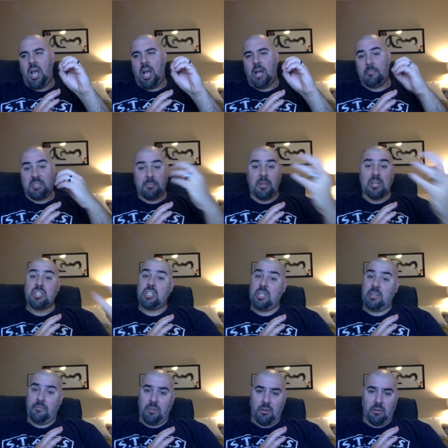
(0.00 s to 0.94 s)
um,
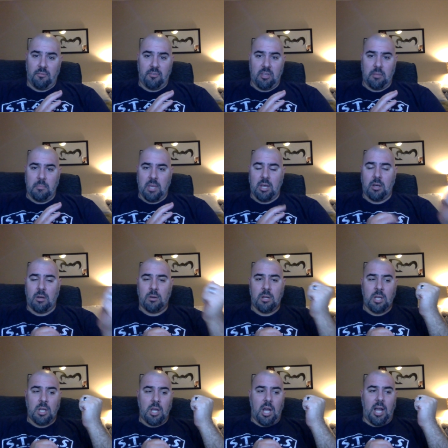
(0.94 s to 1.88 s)
especially if you're a
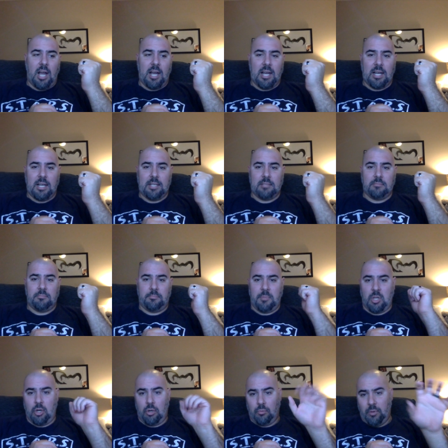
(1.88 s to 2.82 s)
female, uh,
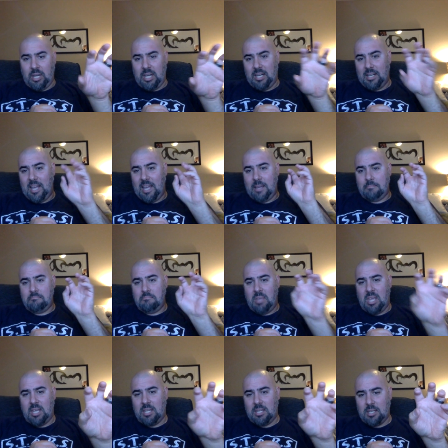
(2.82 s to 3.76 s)
you know, reading that
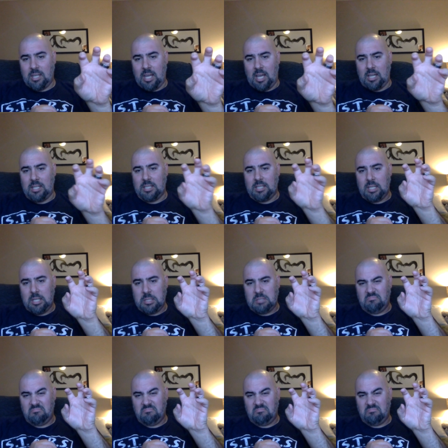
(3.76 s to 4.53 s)
may kind of